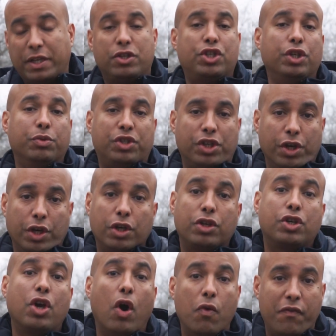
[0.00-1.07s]
due to
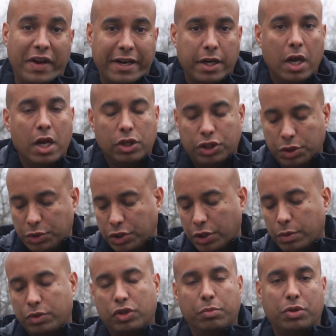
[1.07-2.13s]
COVID, due
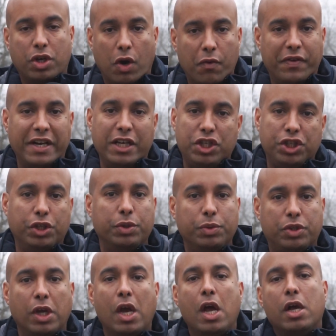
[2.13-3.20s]
to some COVID
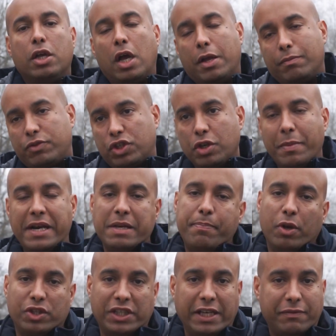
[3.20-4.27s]
issues, too many
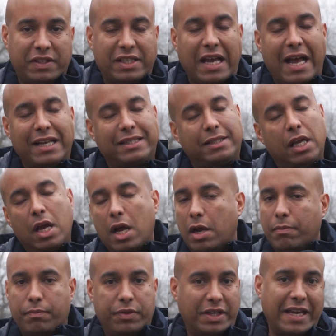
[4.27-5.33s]
positive tests.
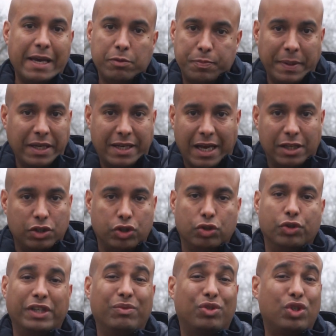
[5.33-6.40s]
The game's been
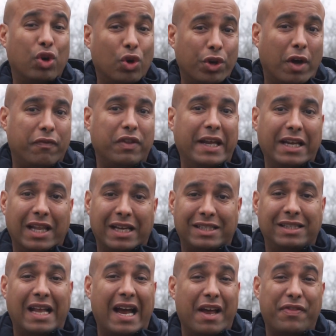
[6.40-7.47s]
cancelled. It was called off late
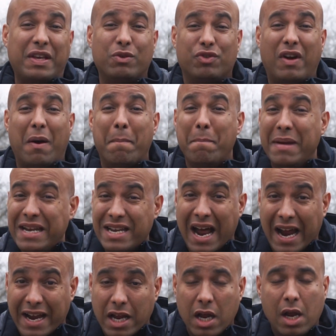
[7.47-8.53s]
last night. I think it was around
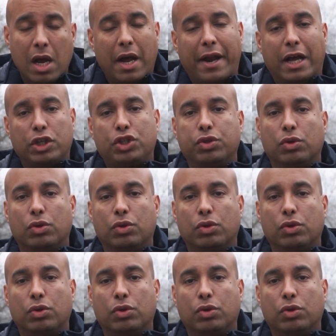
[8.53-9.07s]
midnight, postponed,